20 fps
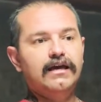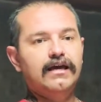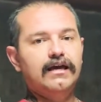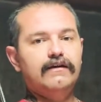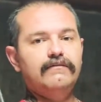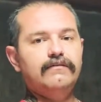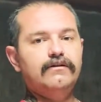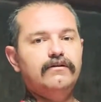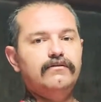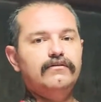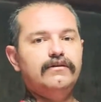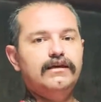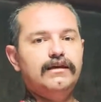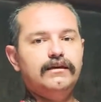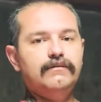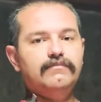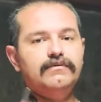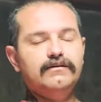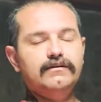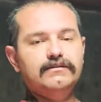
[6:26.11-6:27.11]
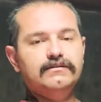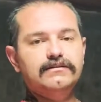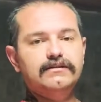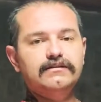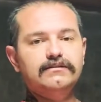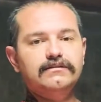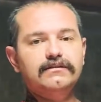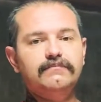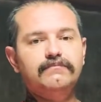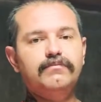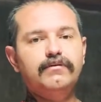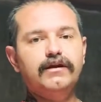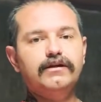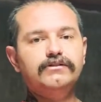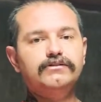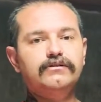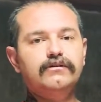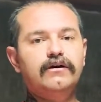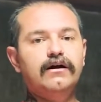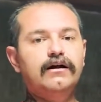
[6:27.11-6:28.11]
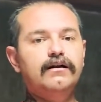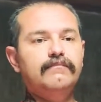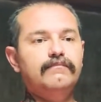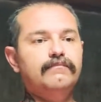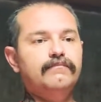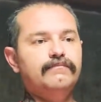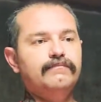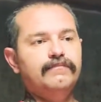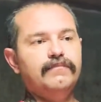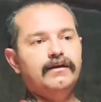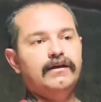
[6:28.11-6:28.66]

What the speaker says: if you don't keep consistent pressure on them,